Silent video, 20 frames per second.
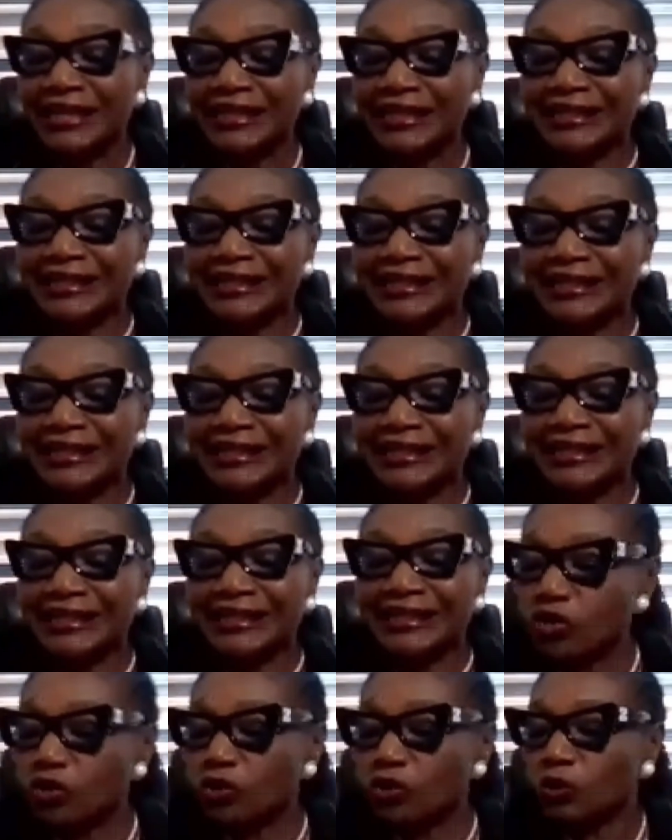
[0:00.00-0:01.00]
they are
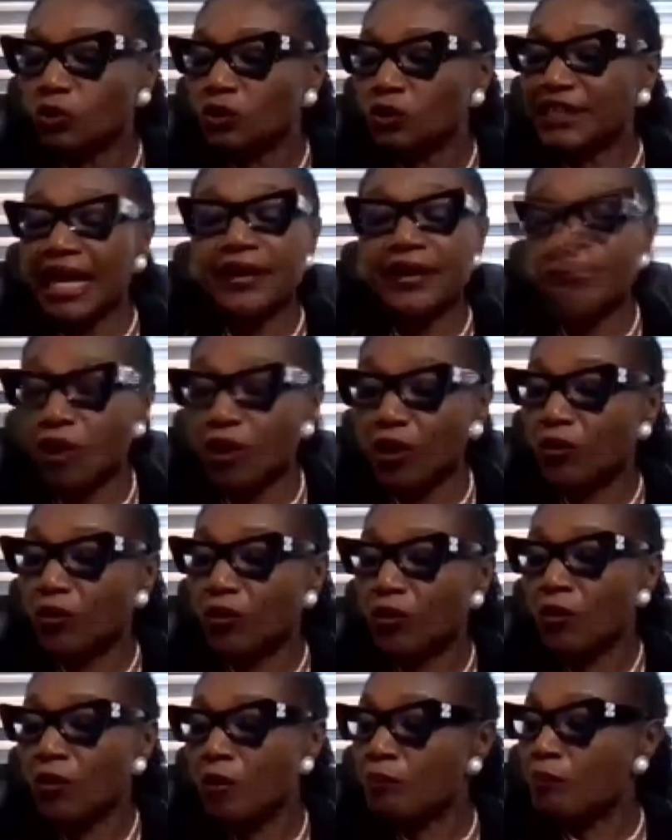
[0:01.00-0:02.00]
lawyers too. They
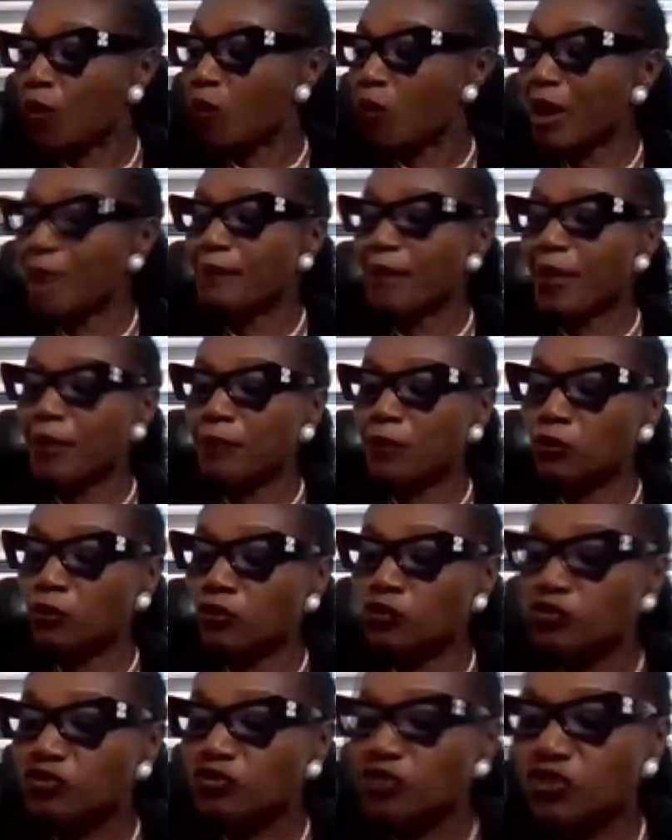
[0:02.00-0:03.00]
know. But when
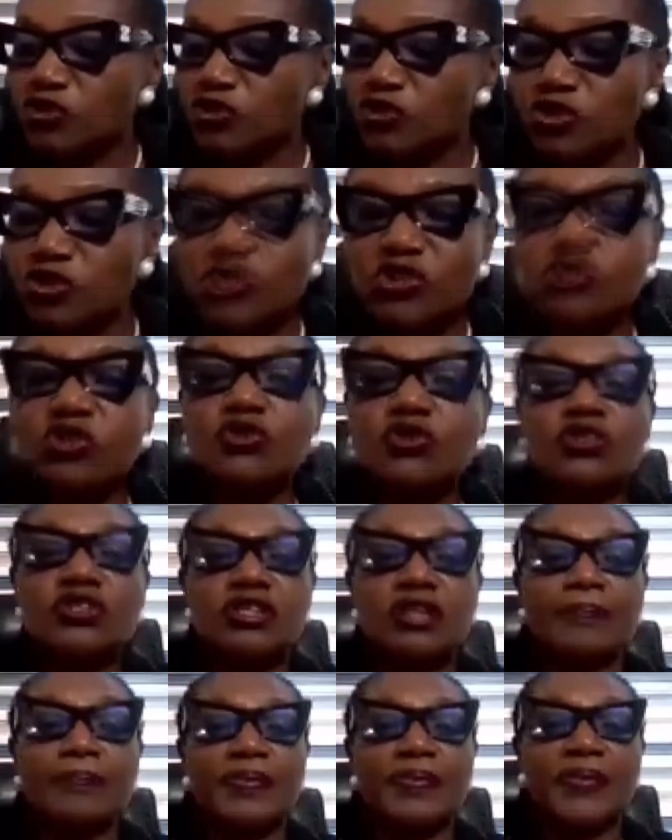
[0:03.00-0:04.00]
people choose to do
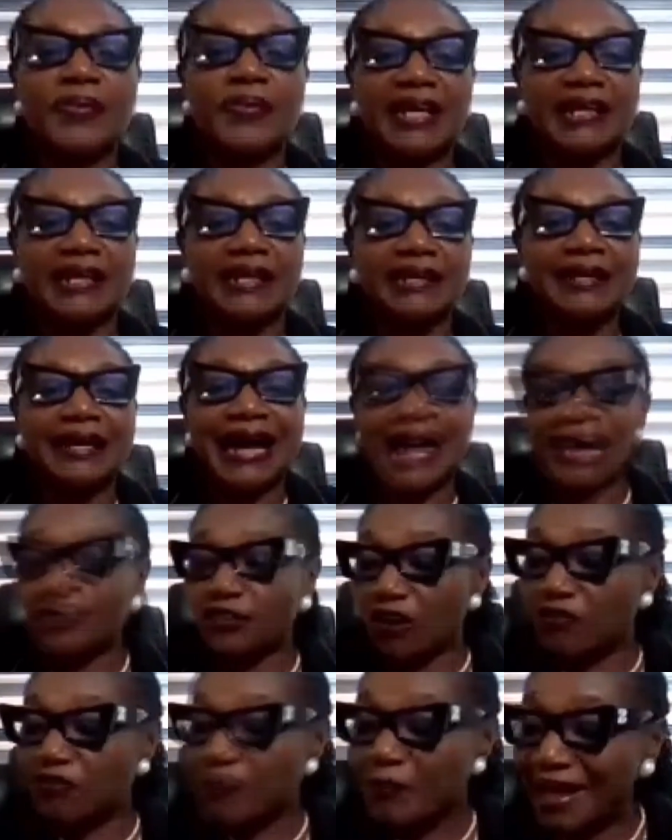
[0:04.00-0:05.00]
something out
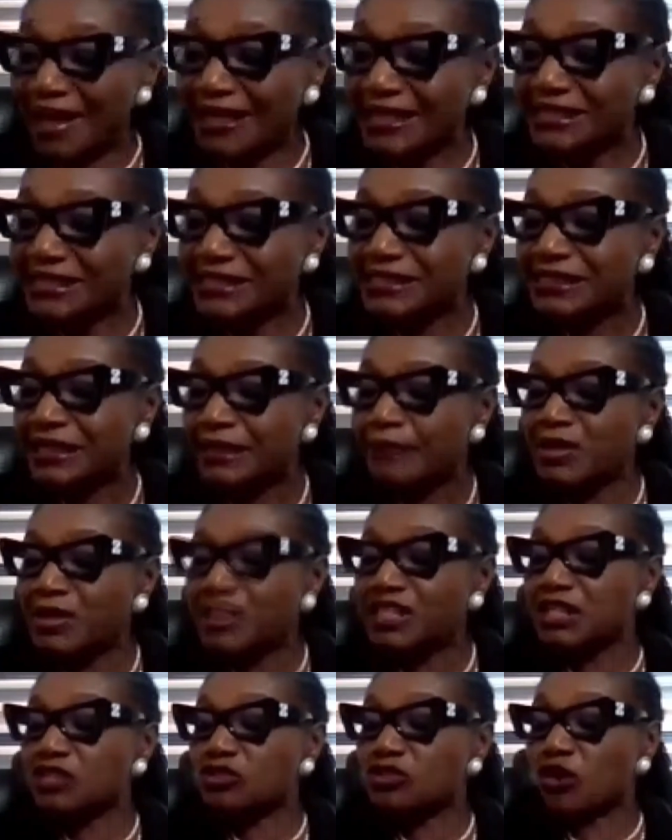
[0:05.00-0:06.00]
of malice,
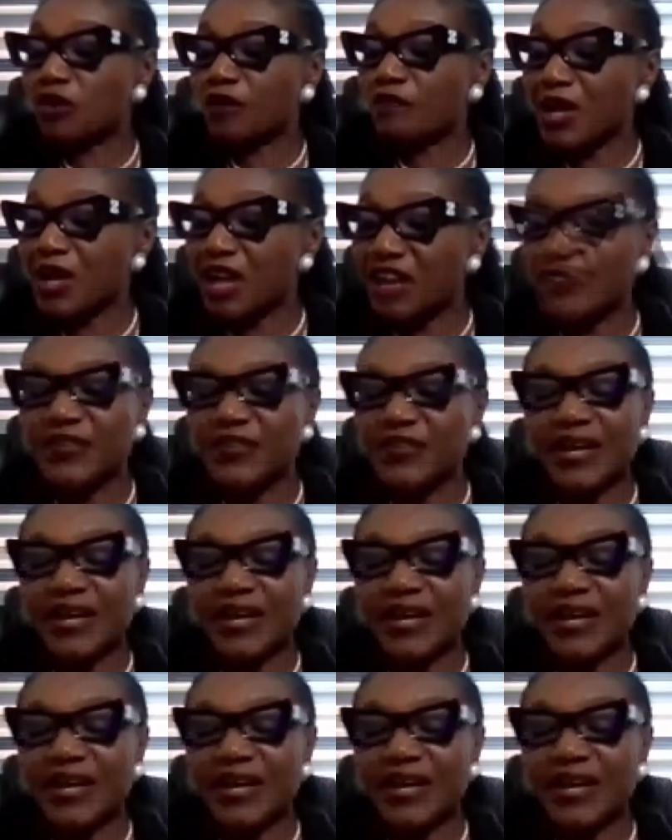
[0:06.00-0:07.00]
Mrs. Soibi, the
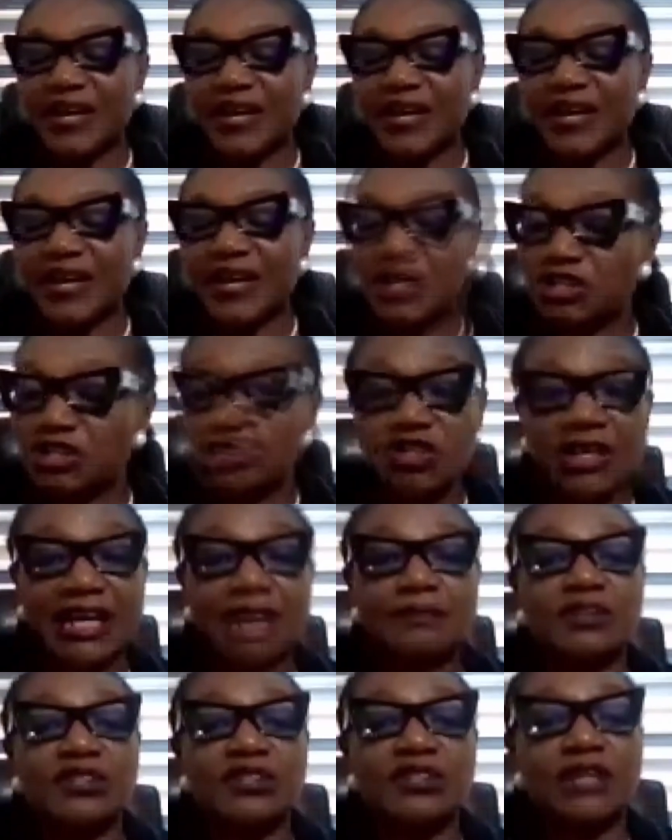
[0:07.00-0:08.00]
SSA to the sole
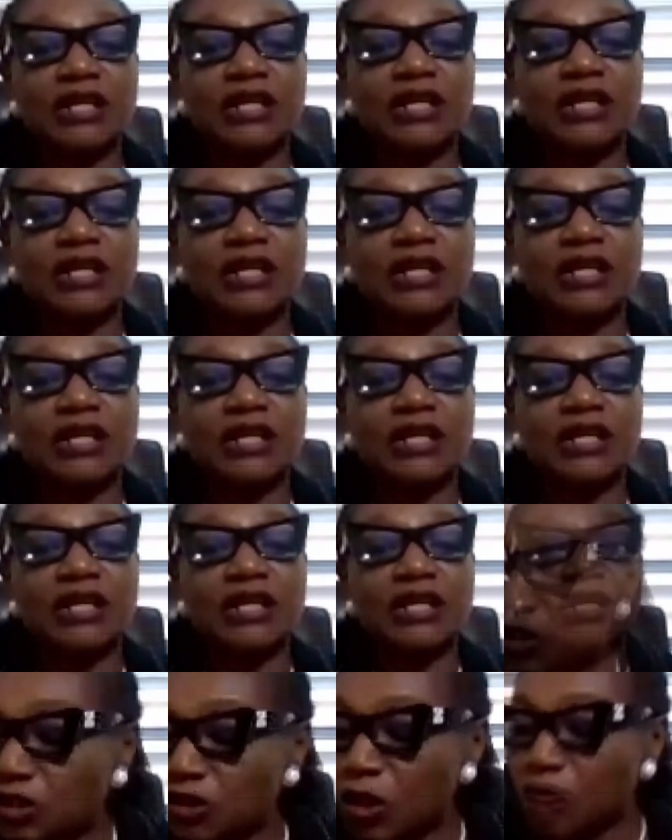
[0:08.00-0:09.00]
administrator, or whatever
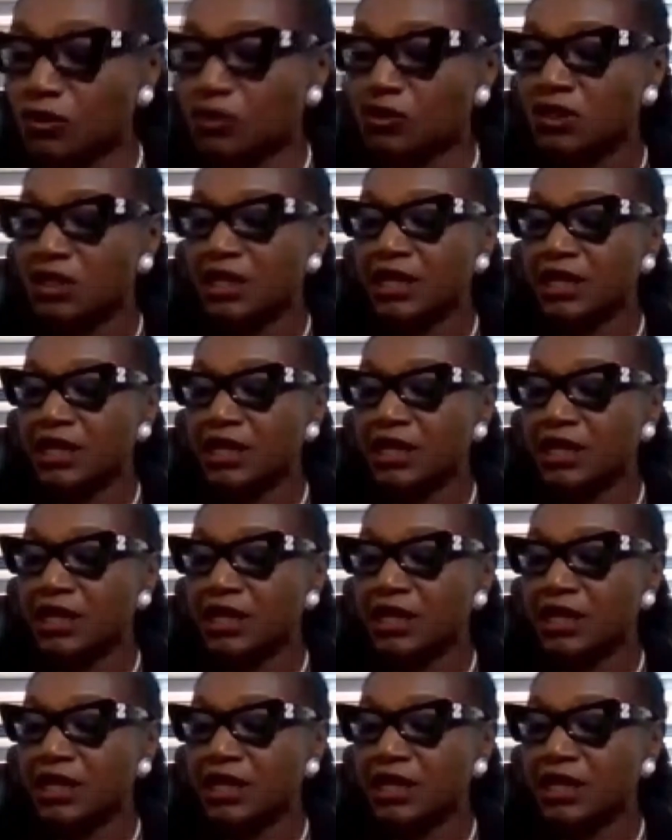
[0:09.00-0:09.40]
she knows,